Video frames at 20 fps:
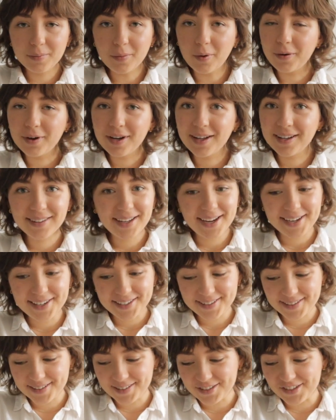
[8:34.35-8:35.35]
morning,
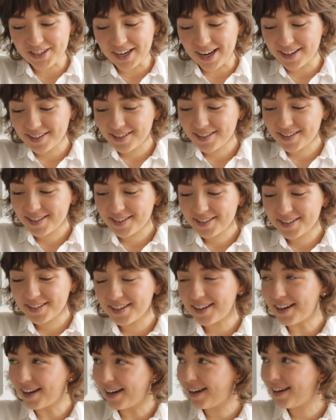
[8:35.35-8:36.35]
ladies and
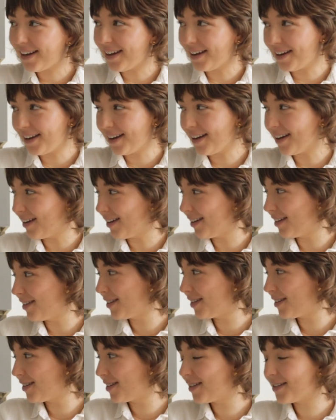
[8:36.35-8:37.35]
gents. It
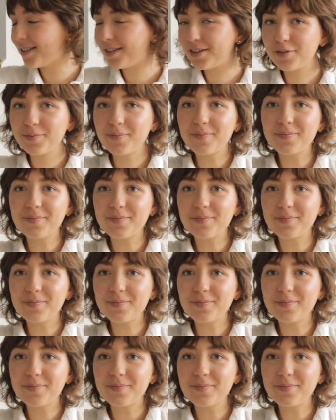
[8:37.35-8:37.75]
is